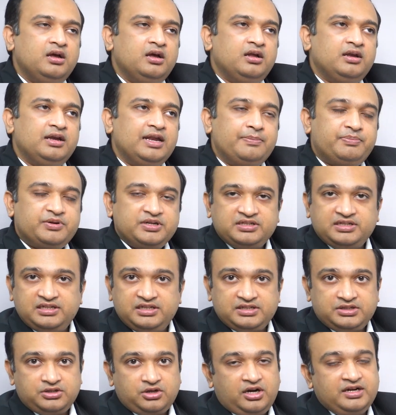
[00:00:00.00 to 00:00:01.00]
Leprosy
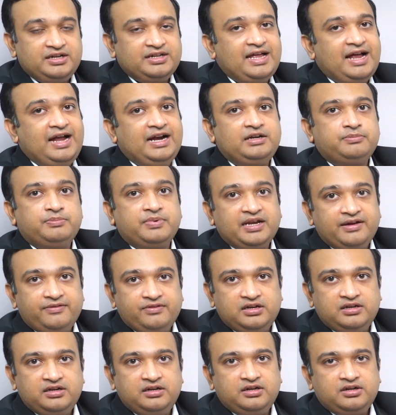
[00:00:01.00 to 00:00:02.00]
is not that
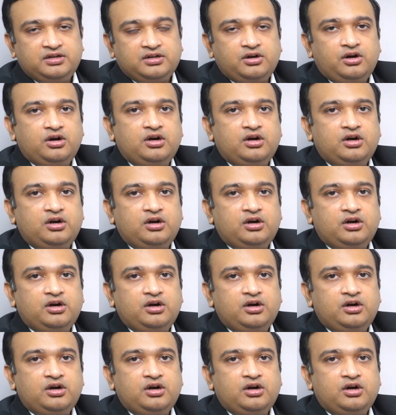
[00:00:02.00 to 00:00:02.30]
prevalent